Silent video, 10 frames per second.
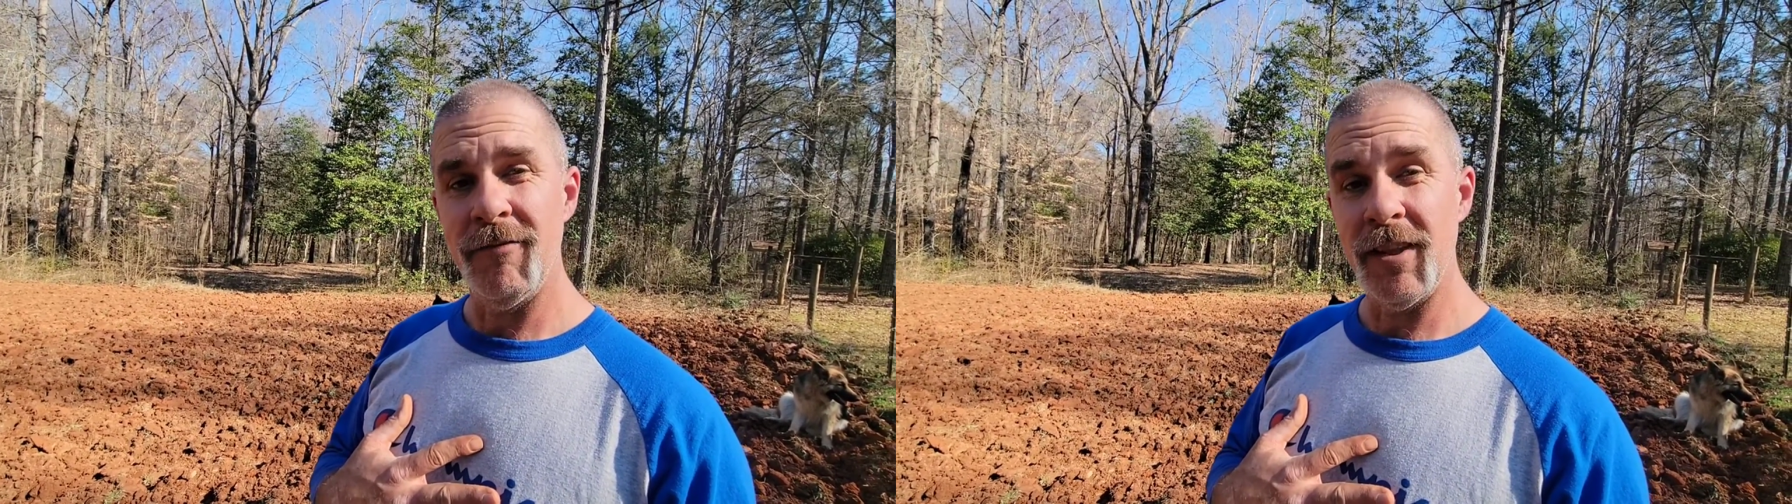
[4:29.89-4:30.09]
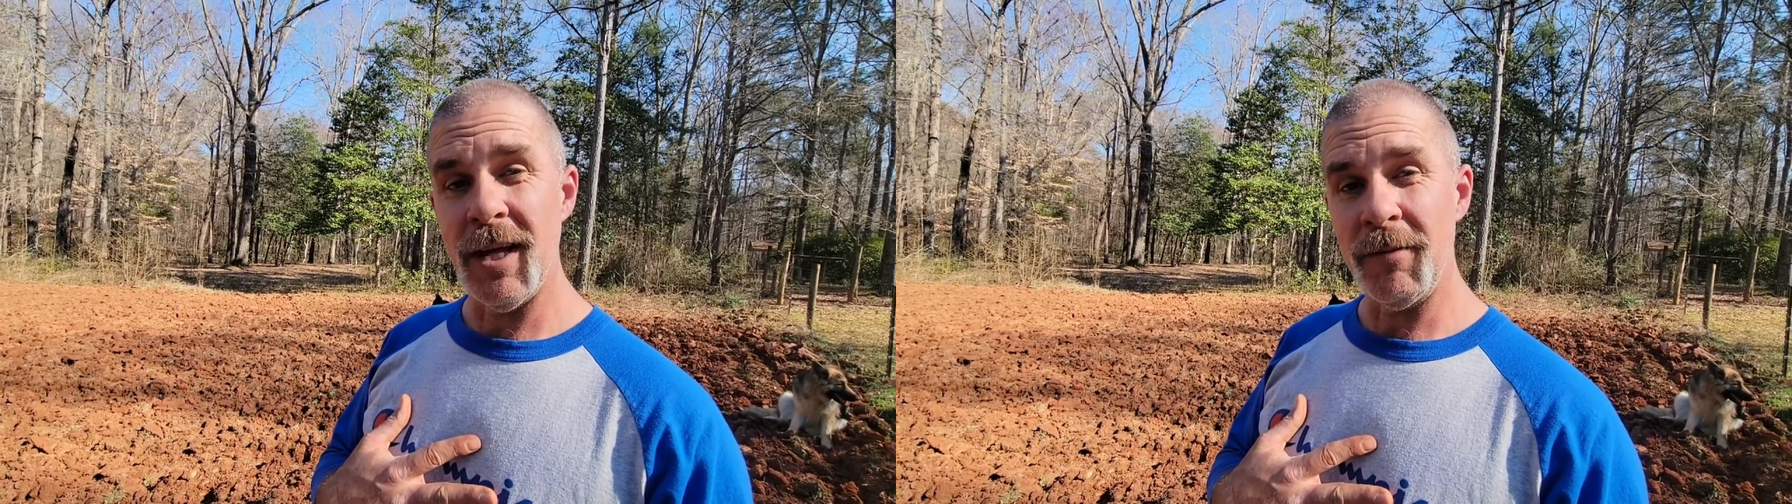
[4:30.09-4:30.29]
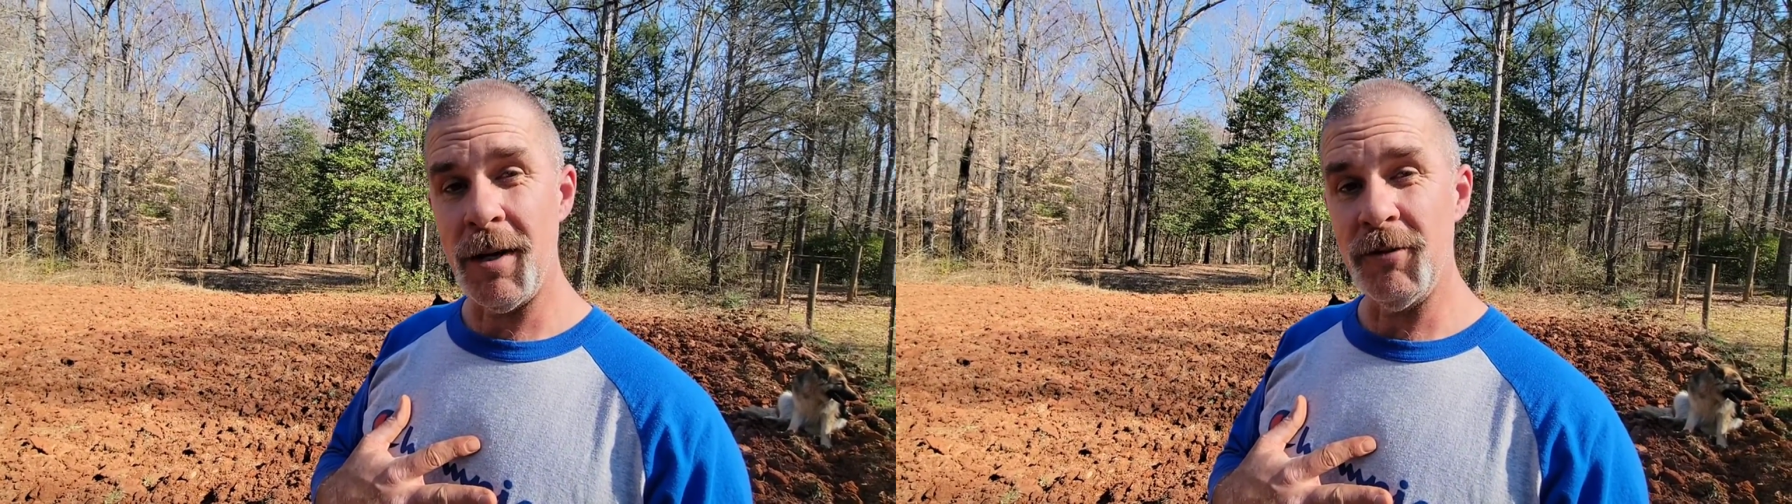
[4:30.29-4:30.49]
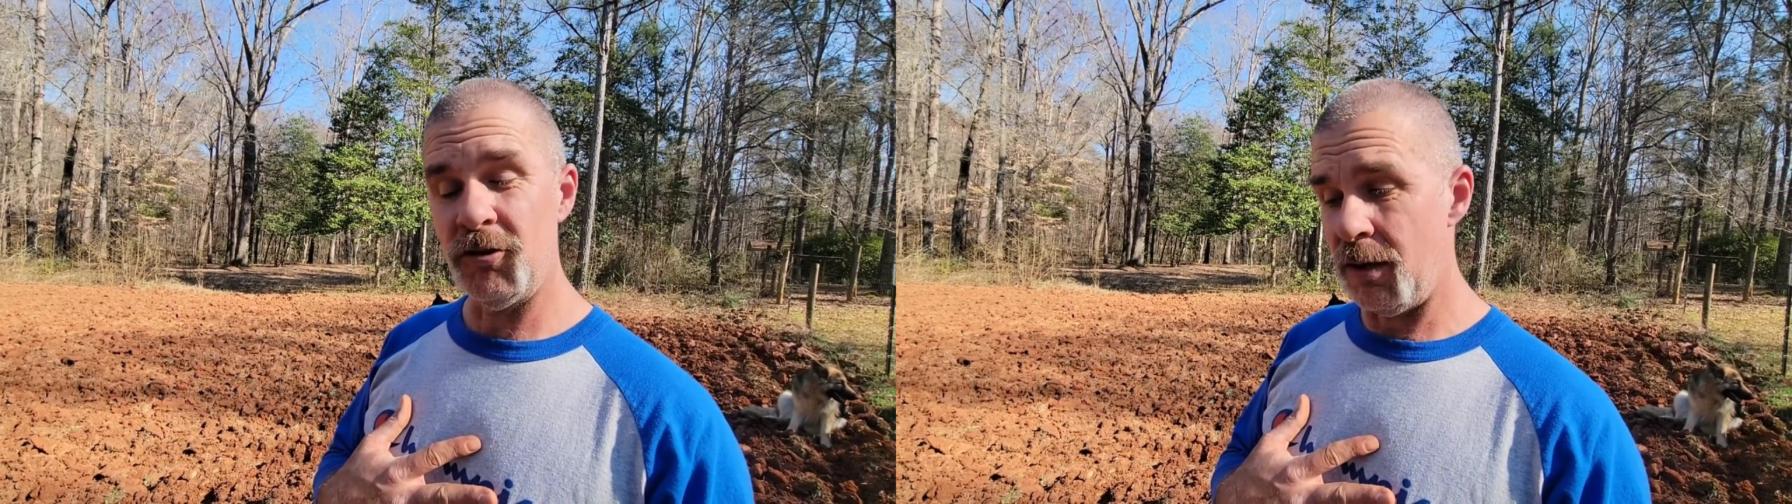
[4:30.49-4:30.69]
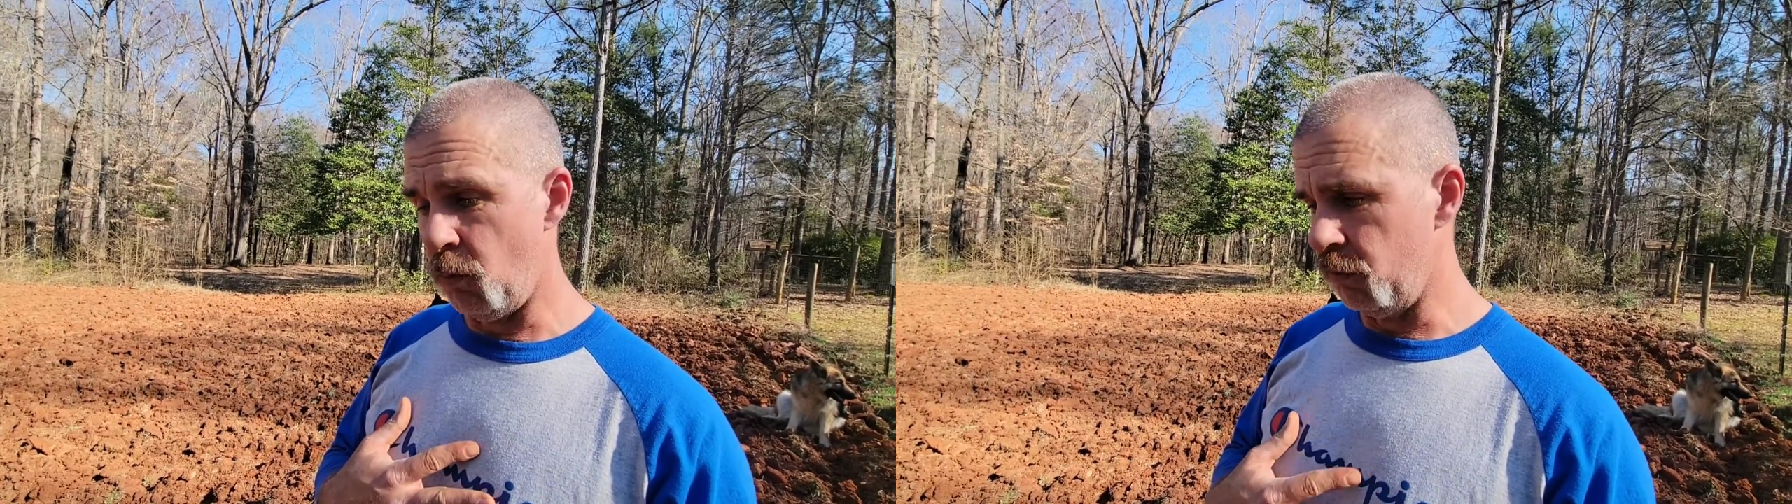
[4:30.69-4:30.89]
for the upcoming
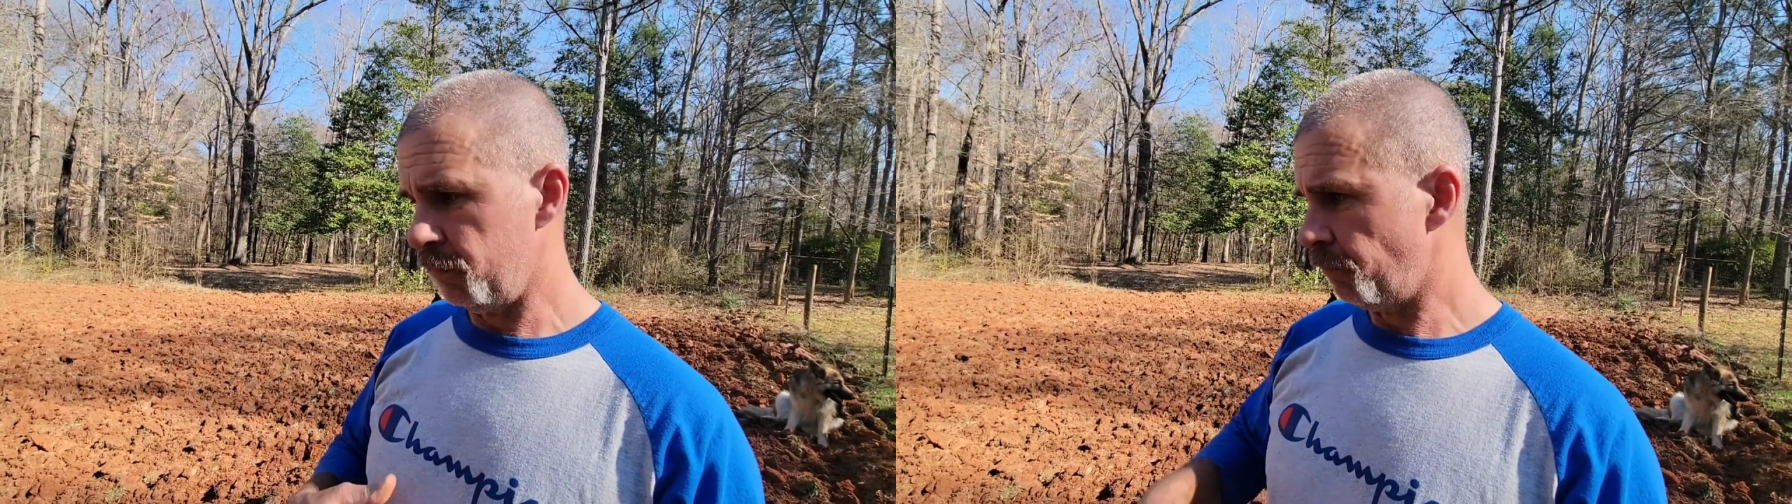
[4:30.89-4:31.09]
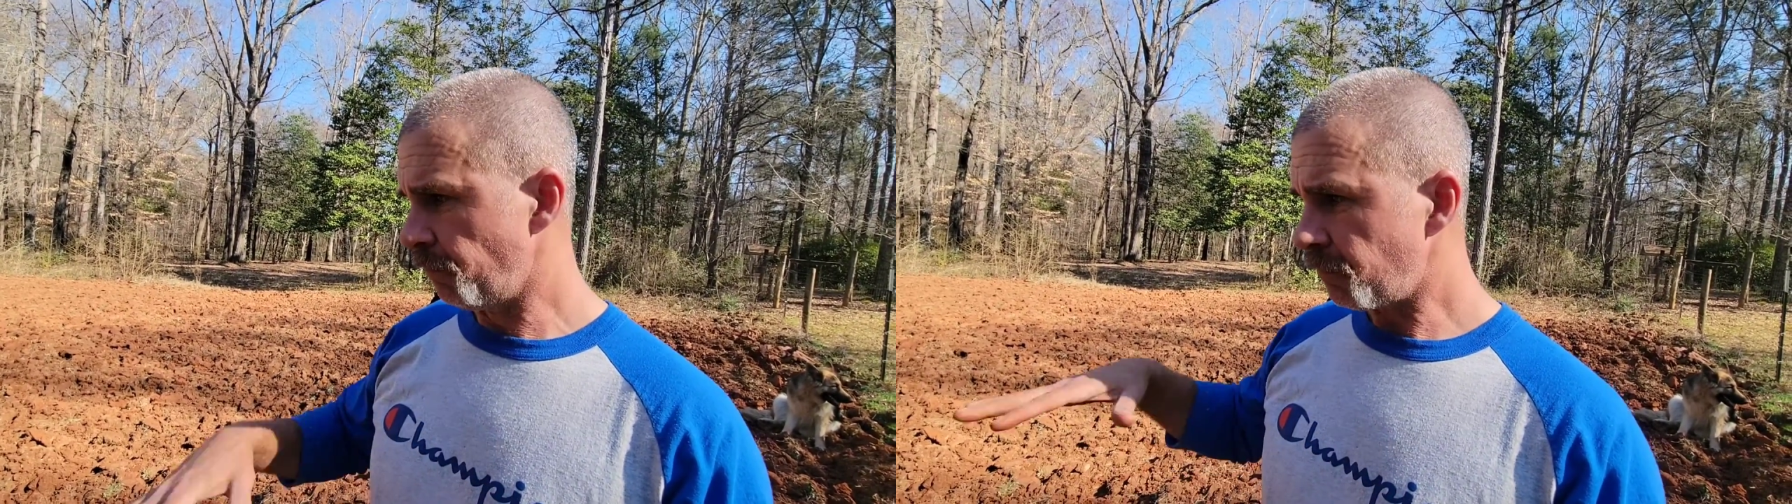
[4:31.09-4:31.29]
shed wars.